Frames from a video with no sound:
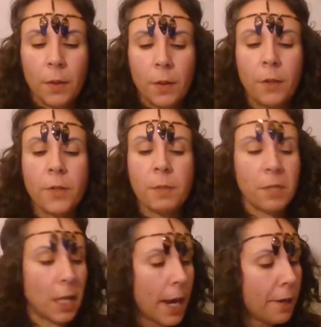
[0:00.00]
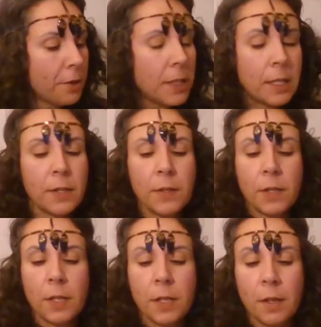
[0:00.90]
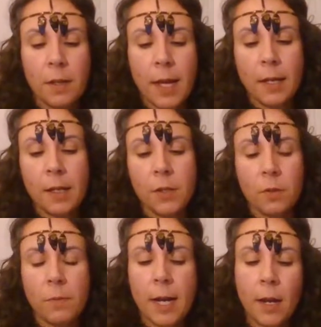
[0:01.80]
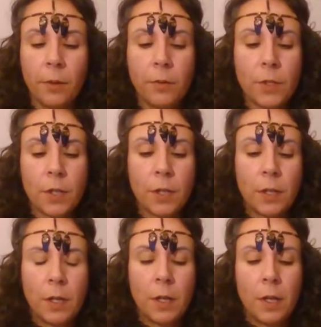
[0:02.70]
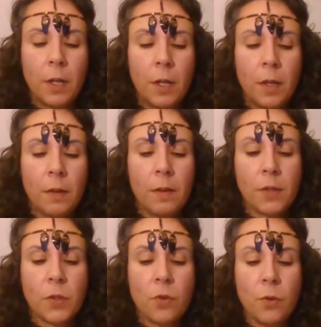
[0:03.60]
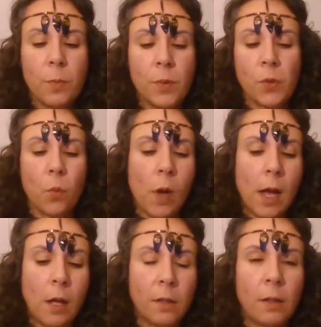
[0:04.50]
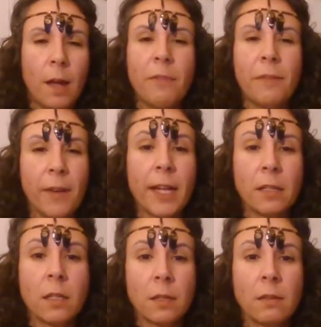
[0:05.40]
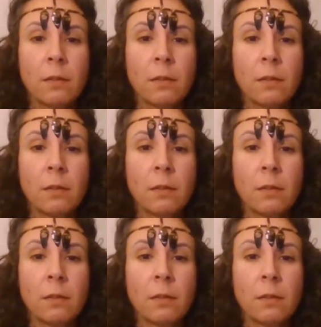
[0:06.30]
There's some tiredness that is around this group as well of the fight.